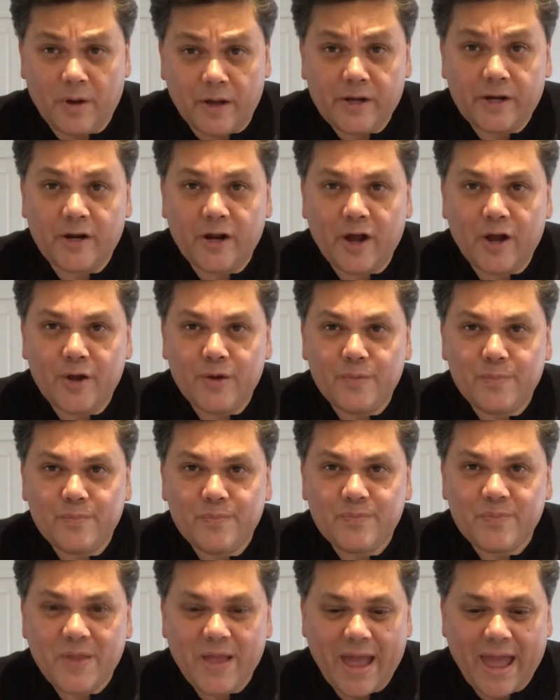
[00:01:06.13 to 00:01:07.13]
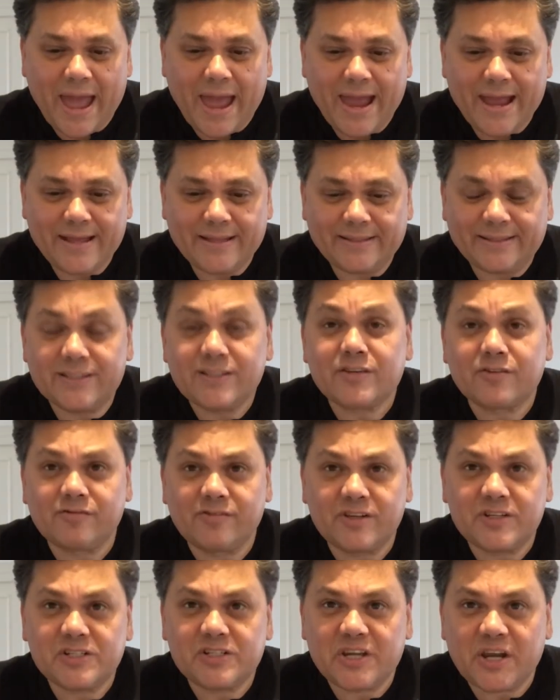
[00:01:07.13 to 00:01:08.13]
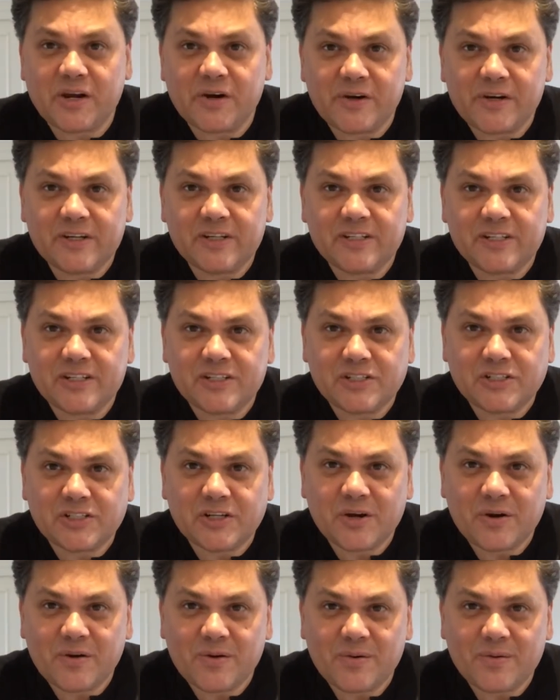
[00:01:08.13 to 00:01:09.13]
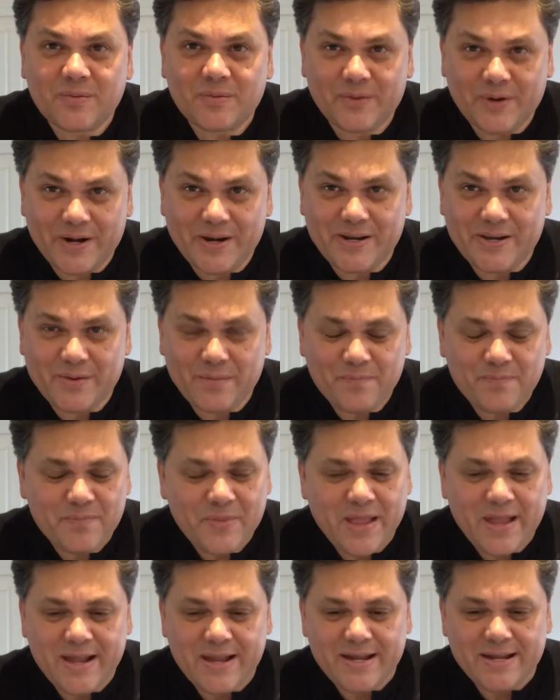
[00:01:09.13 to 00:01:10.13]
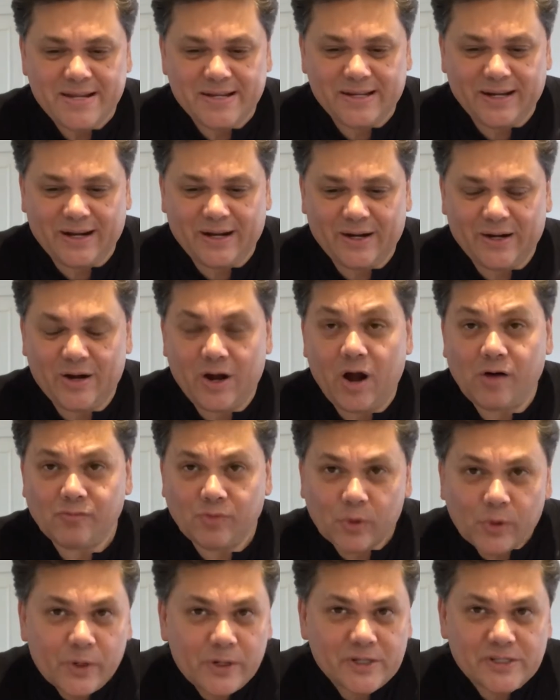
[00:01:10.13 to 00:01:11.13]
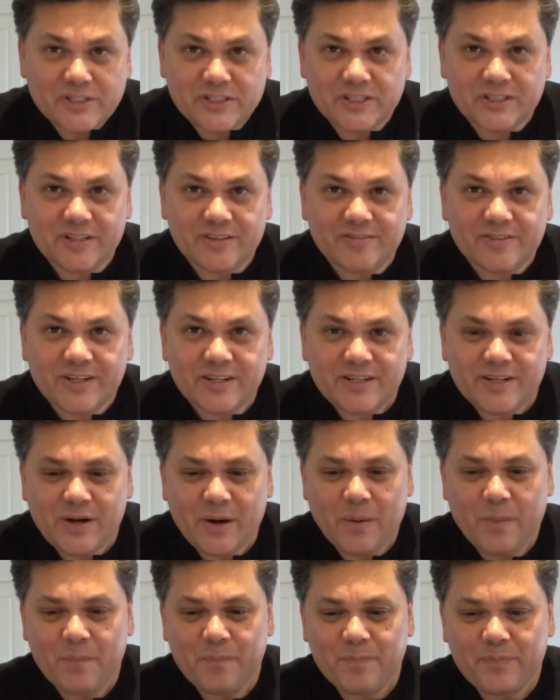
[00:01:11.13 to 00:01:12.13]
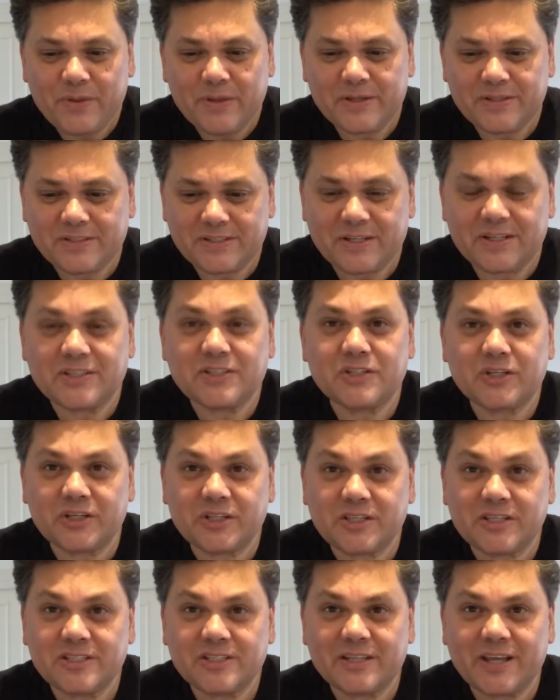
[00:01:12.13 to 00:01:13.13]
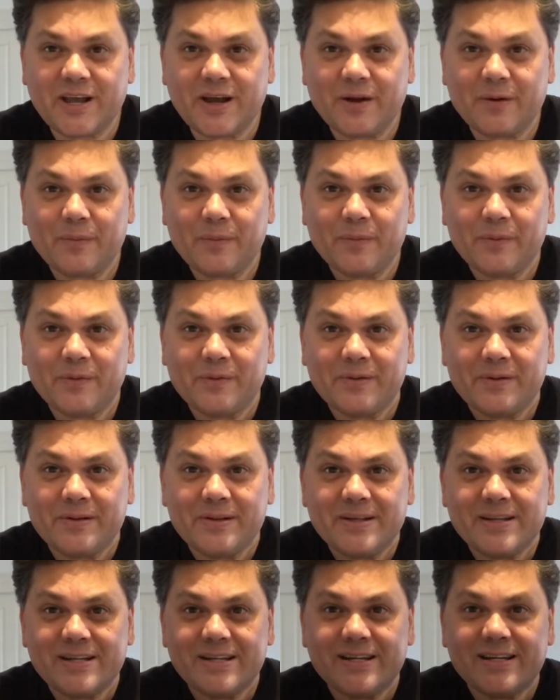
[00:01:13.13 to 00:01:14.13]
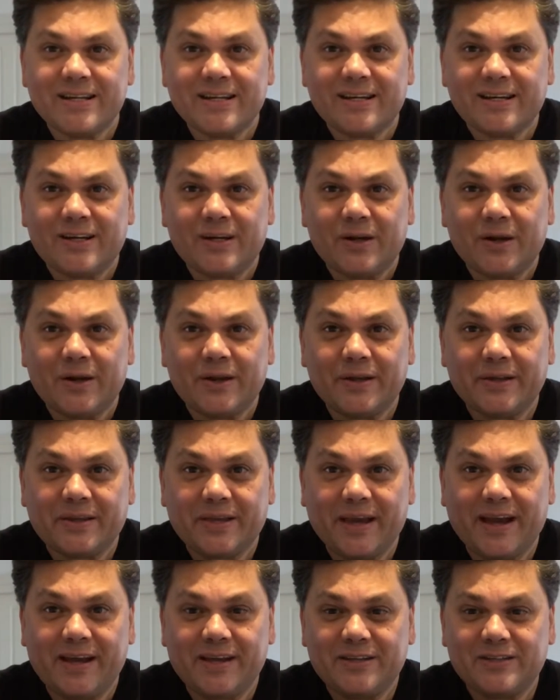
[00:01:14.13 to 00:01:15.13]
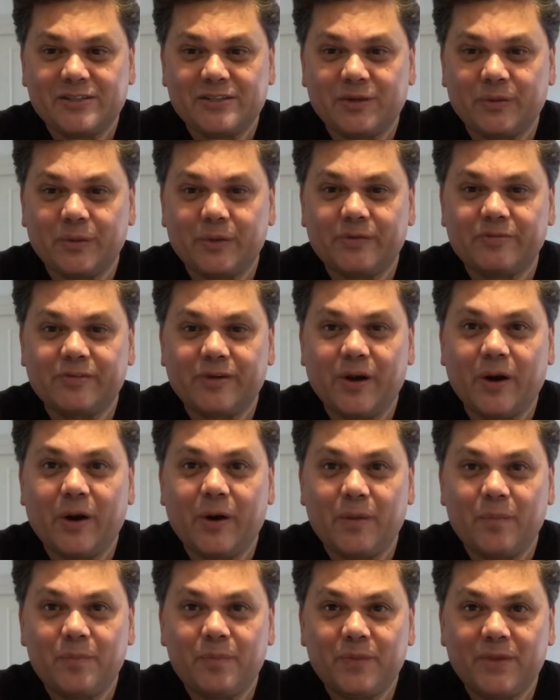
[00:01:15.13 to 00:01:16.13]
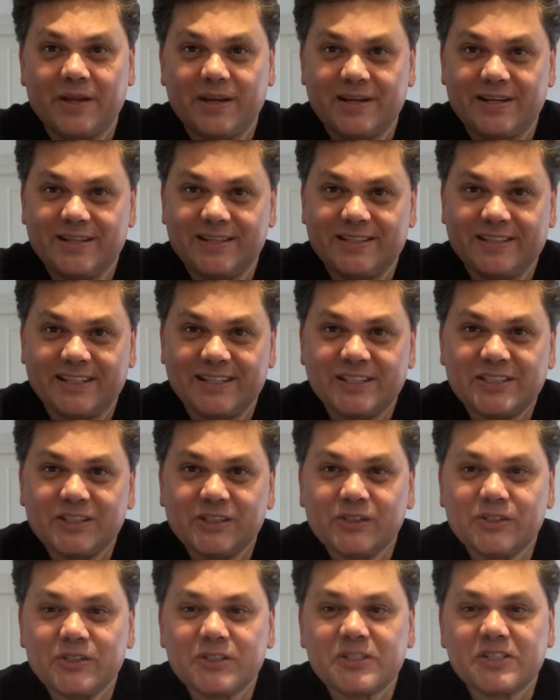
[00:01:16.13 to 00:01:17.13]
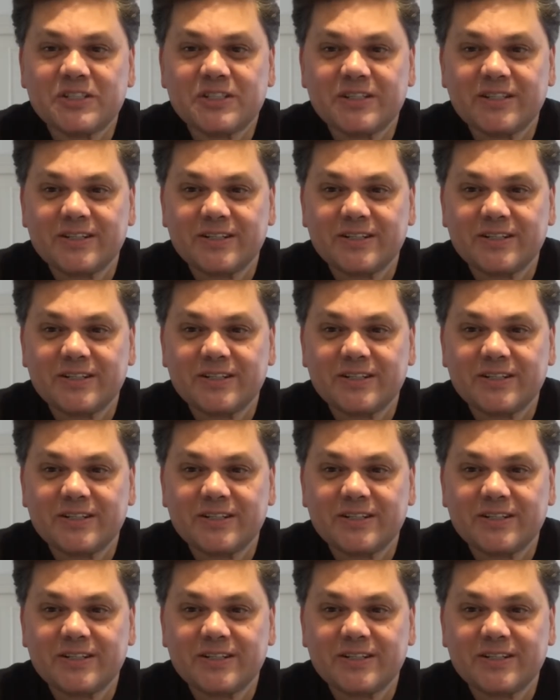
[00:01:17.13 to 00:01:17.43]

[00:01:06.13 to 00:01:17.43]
it home and there's a vegetarian dish ready. I've already served it, so check this out. Okay, so we've got lentils,